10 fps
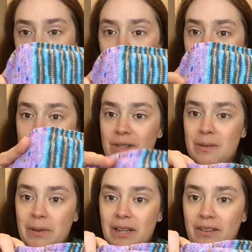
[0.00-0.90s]
so I used a
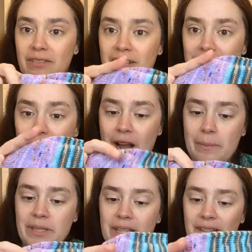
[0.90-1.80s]
bit of
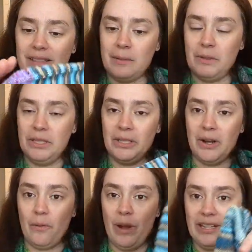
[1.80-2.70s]
scraps in a similar
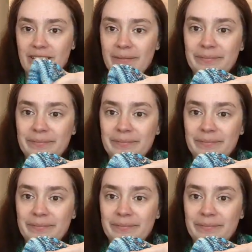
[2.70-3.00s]
weight.